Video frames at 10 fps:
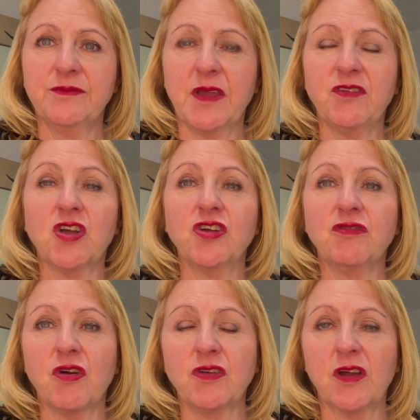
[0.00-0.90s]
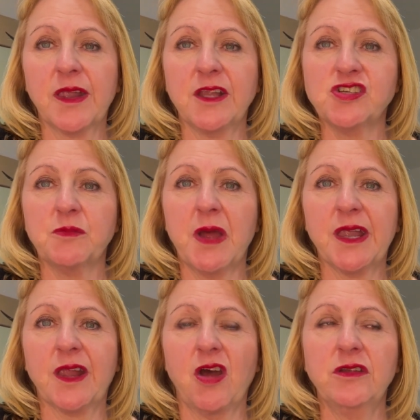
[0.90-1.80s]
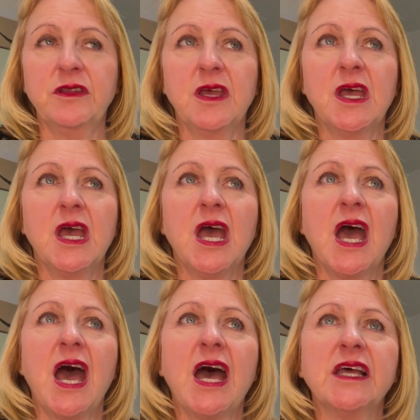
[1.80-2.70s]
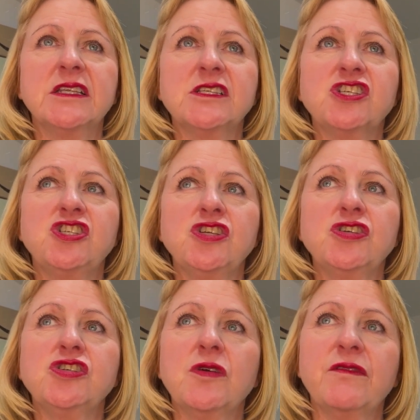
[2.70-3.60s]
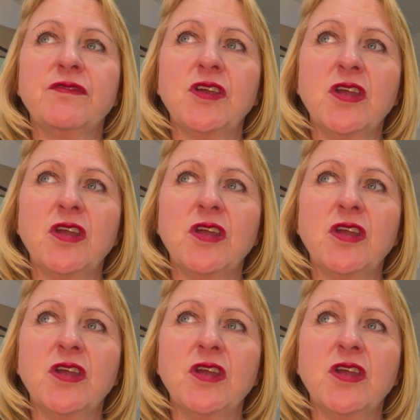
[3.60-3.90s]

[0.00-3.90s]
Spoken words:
Have you got your own oxygen mask on? And do you do it for